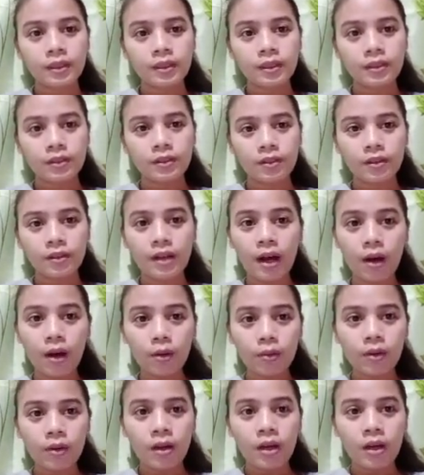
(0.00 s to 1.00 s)
So
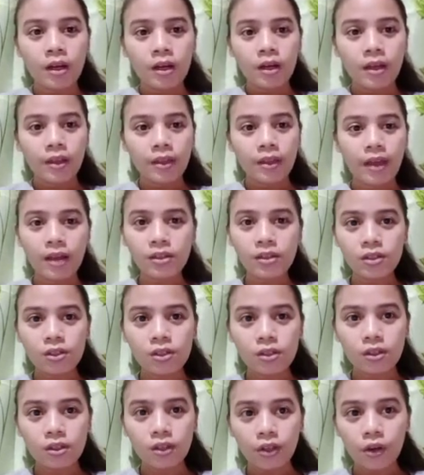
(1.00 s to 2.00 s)
now that's
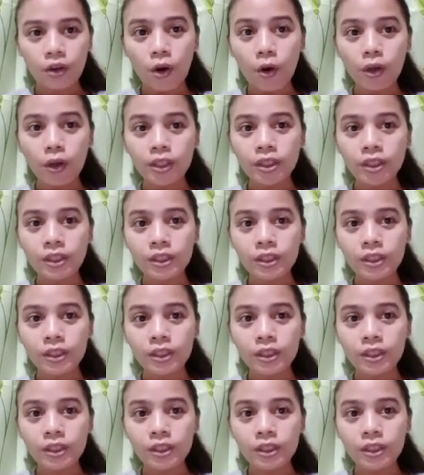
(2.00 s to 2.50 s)
your